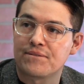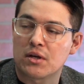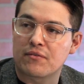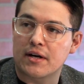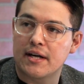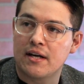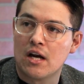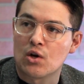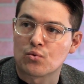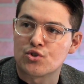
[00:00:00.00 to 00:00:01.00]
They're very
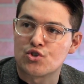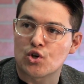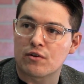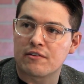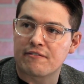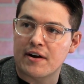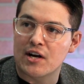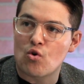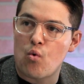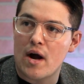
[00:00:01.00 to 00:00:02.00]
reserved. They're very
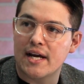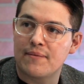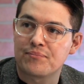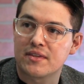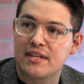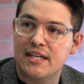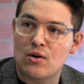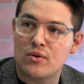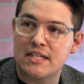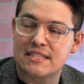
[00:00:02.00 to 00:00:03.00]
quiet. The
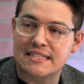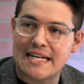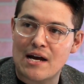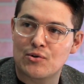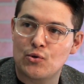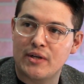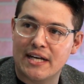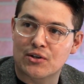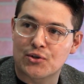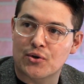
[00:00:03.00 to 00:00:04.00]
only sound you
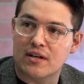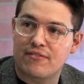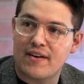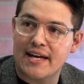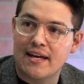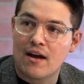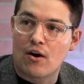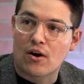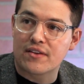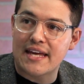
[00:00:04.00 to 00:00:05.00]
hear during a fight
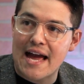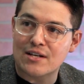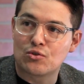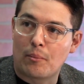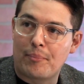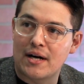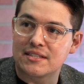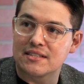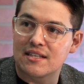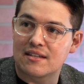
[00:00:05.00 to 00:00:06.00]
are the actual
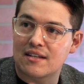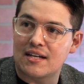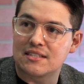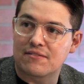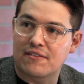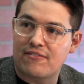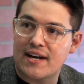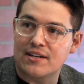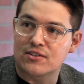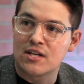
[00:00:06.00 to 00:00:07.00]
punches and thuds of the
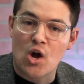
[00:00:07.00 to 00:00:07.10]
fighters